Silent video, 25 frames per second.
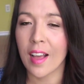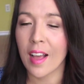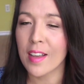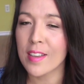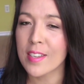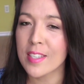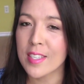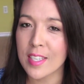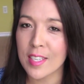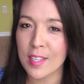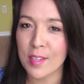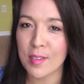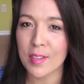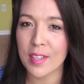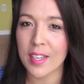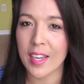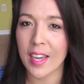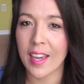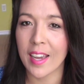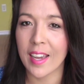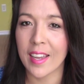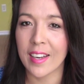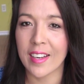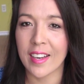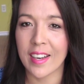I'll see you
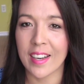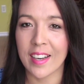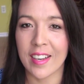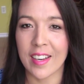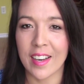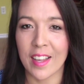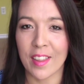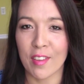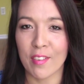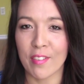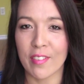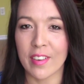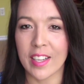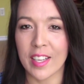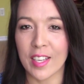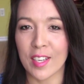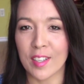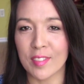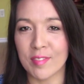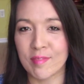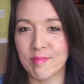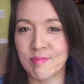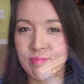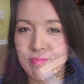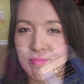again in another
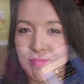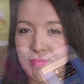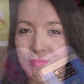video.